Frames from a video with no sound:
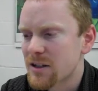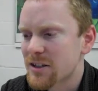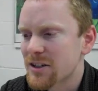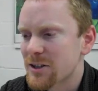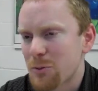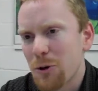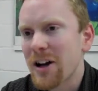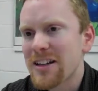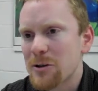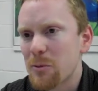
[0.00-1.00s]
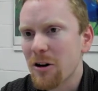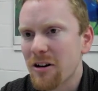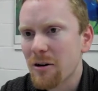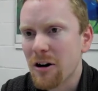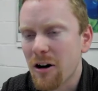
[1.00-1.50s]
surprise them
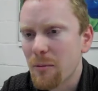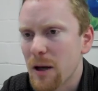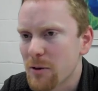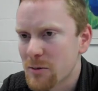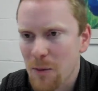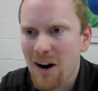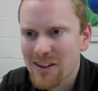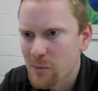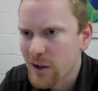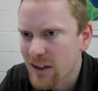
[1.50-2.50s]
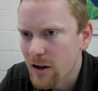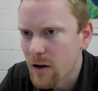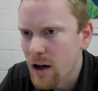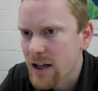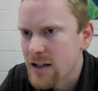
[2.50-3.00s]
or maybe spark something in their
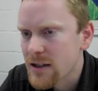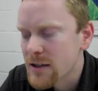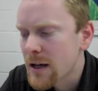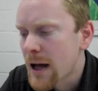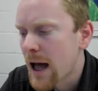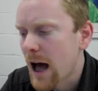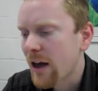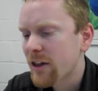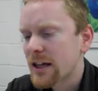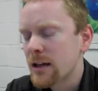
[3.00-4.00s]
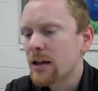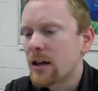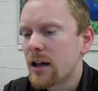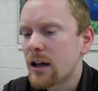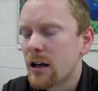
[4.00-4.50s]
eyes. And I think
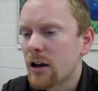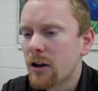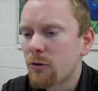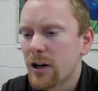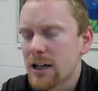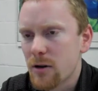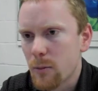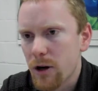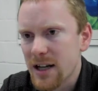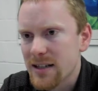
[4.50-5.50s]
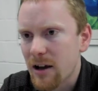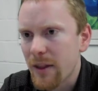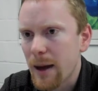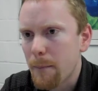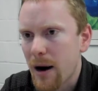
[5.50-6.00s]
it really sort of breaks down
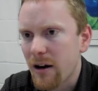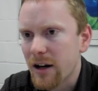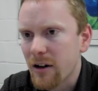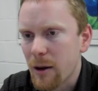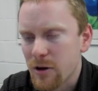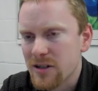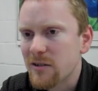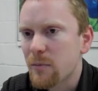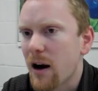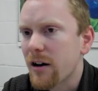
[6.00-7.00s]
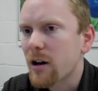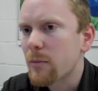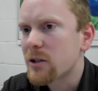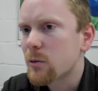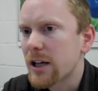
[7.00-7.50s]
that barrier, that perceived barrier
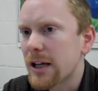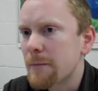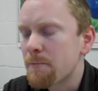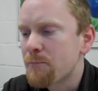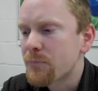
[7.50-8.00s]
between,